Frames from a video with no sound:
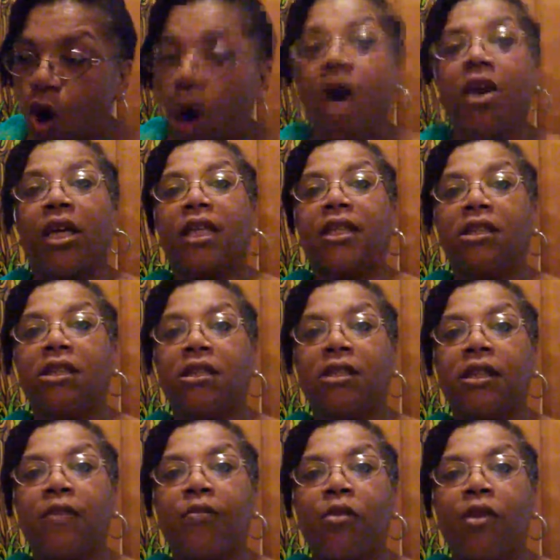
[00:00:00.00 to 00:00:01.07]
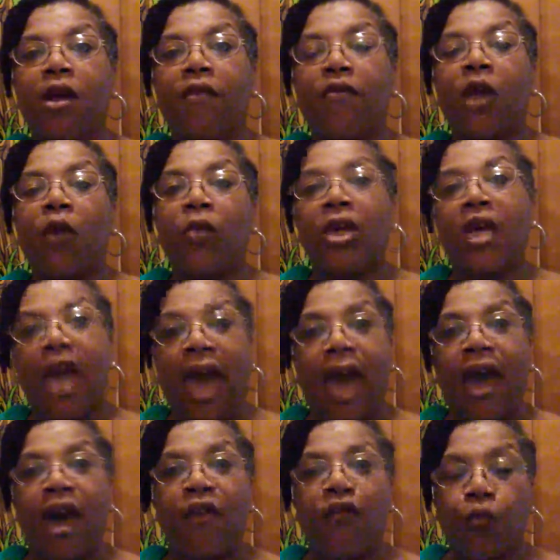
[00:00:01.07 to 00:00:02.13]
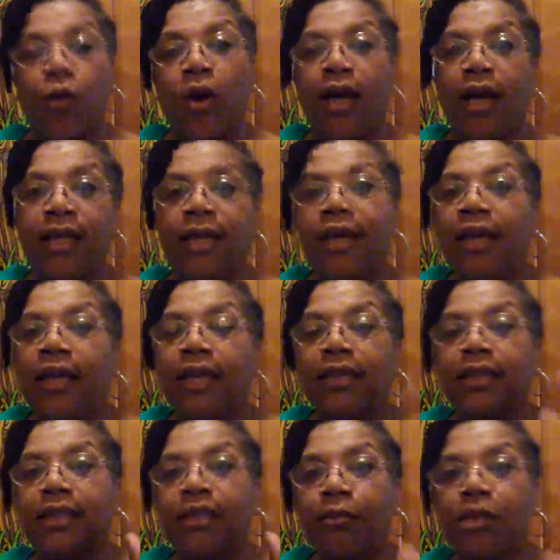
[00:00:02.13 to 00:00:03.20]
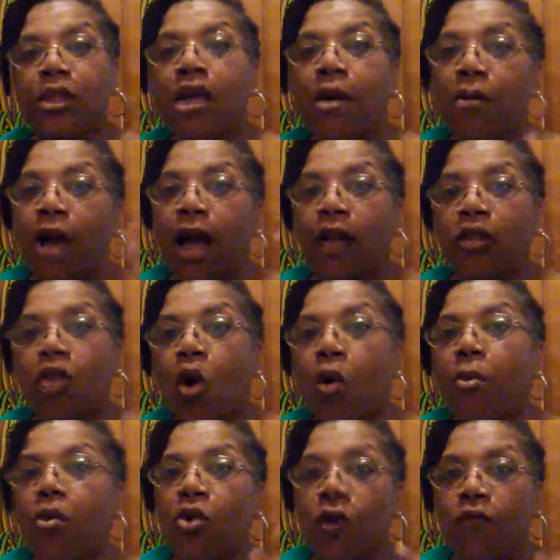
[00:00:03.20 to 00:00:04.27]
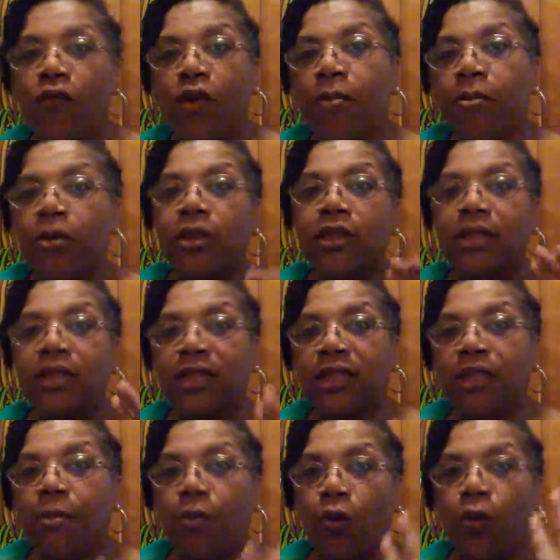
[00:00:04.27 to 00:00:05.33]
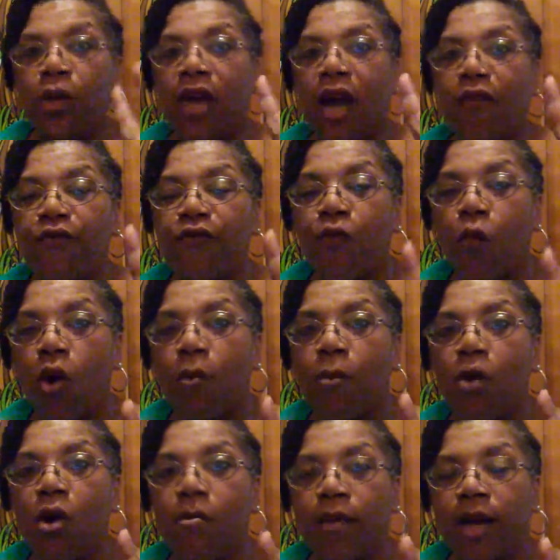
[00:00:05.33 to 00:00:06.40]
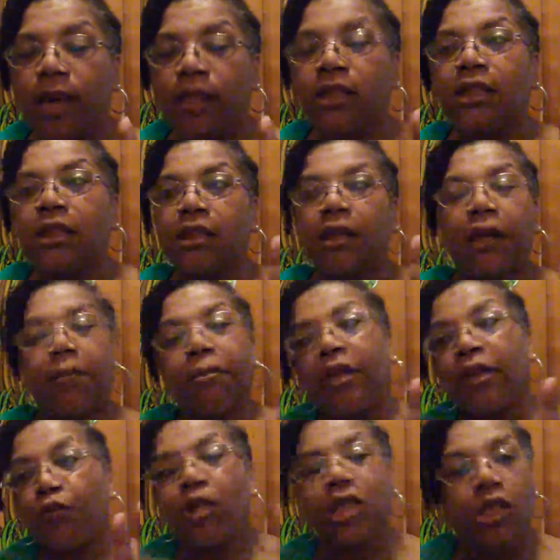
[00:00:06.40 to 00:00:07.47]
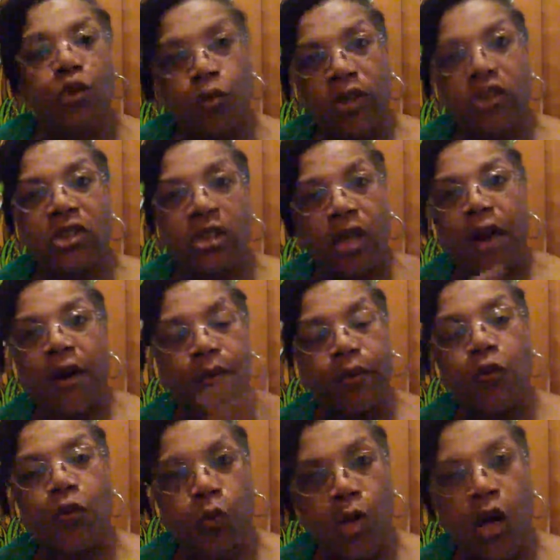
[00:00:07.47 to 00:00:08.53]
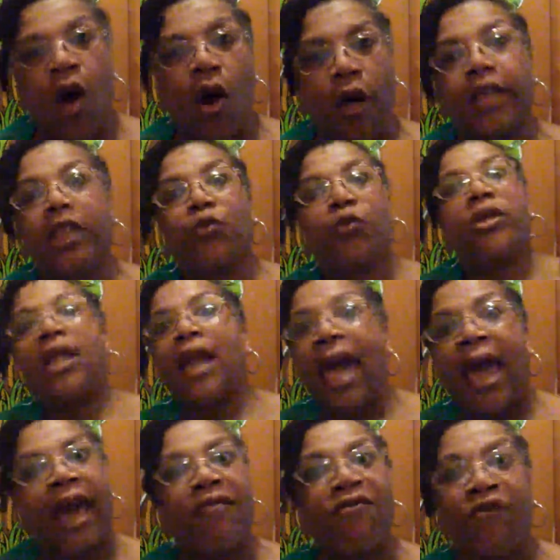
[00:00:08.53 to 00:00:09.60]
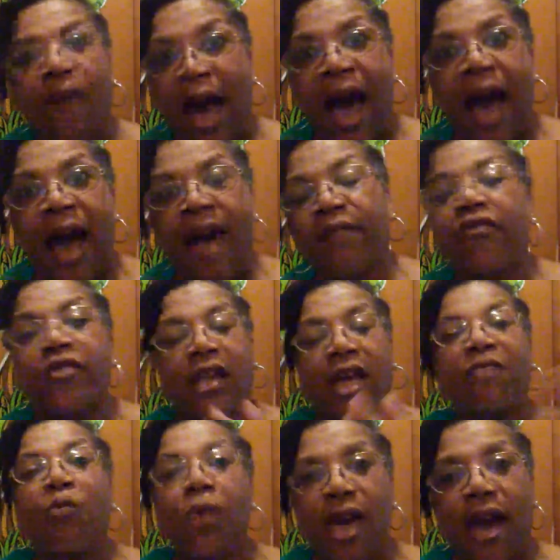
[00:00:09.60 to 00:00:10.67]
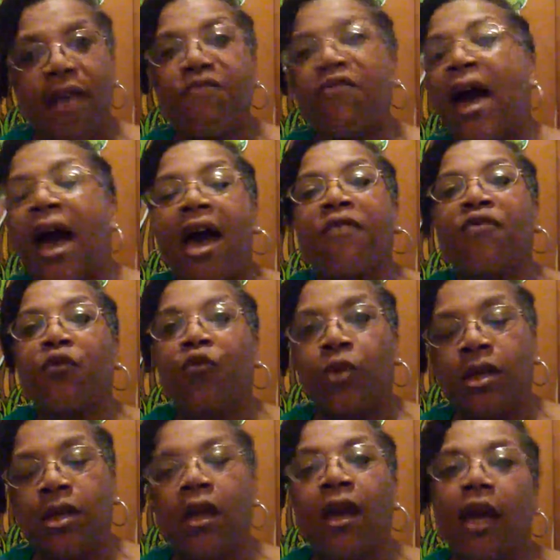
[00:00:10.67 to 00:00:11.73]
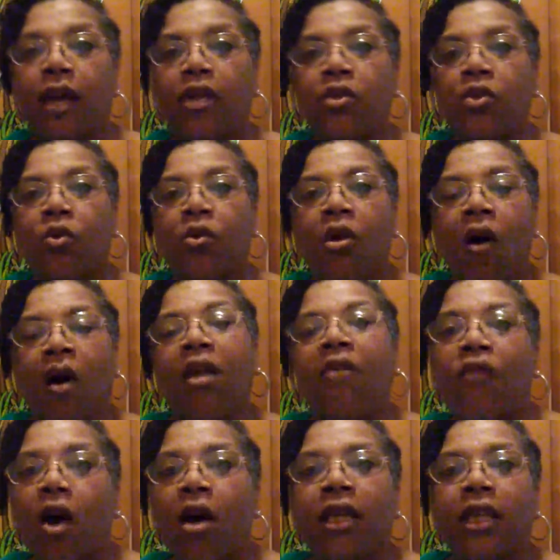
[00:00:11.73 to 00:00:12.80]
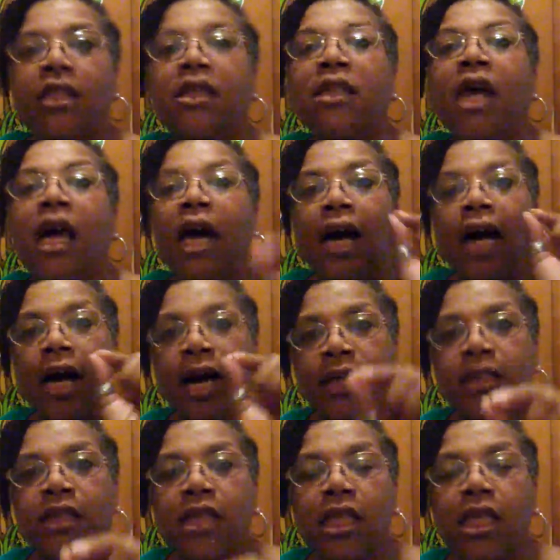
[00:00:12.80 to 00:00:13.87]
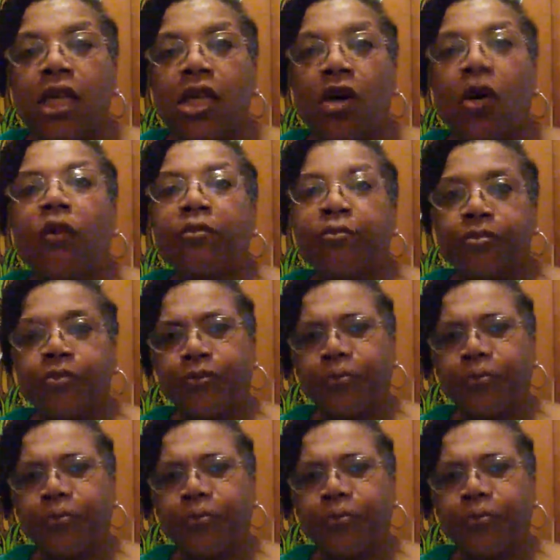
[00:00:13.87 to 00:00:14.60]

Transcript: August that we have what? September, October, November, December. We got four more months but if we just want to start with August, we can add five. Say we have five if we doing all of August until